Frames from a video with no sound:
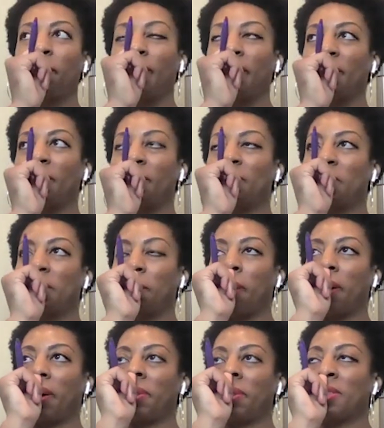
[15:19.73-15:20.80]
beat them to the
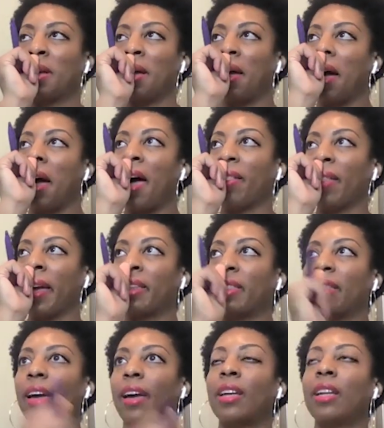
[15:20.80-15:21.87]
punch. I like
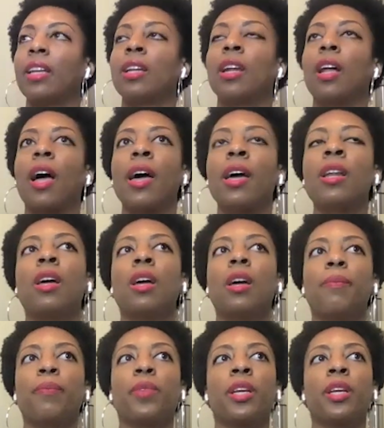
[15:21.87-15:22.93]
that. And
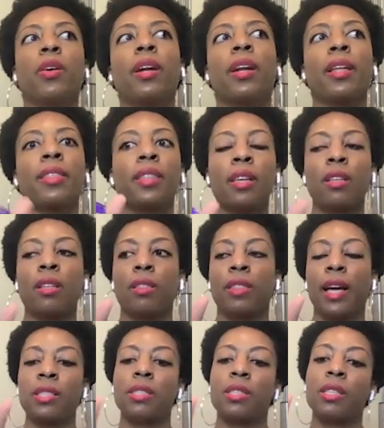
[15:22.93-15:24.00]
and I think
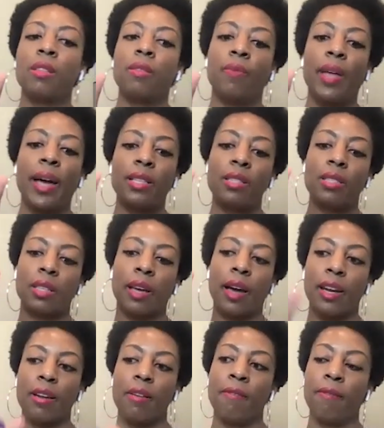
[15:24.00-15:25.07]
that's
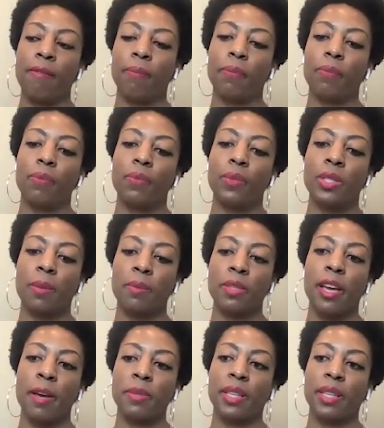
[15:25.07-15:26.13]
kind of
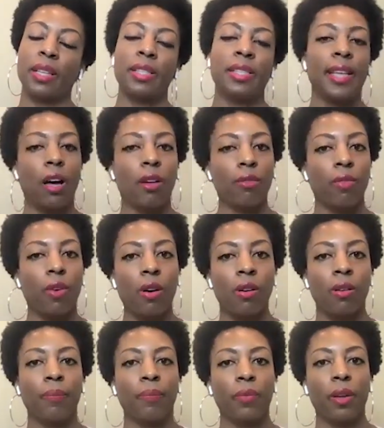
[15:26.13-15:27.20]
sometimes like the
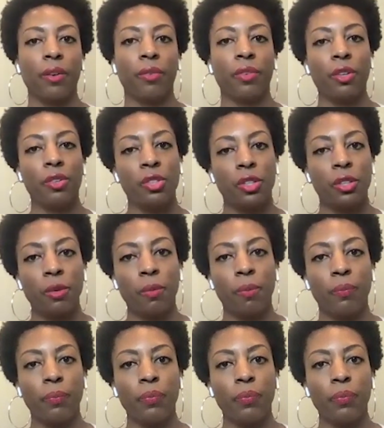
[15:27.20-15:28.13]
downfall of YouTube,